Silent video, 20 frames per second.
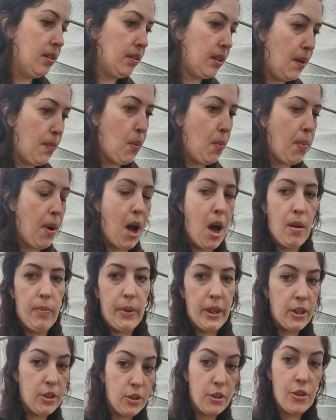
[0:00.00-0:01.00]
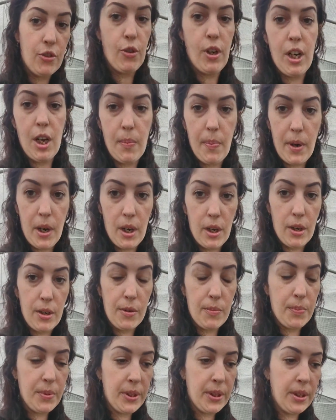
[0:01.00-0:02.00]
lemon balm, like just straight up
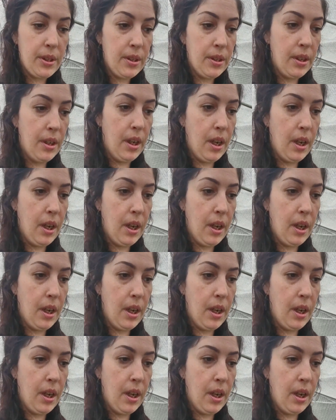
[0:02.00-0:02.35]
herbs,